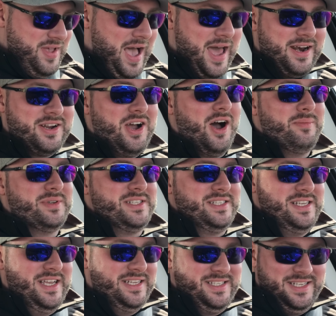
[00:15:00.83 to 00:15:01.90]
Atacama
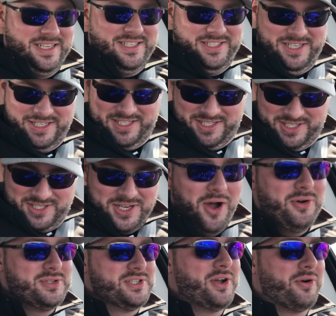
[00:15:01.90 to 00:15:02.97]
seats. It's just
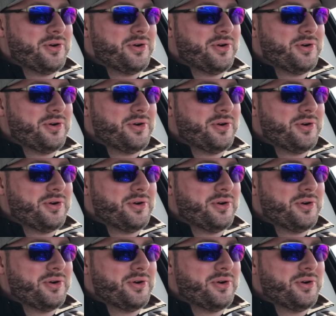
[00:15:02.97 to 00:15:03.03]
so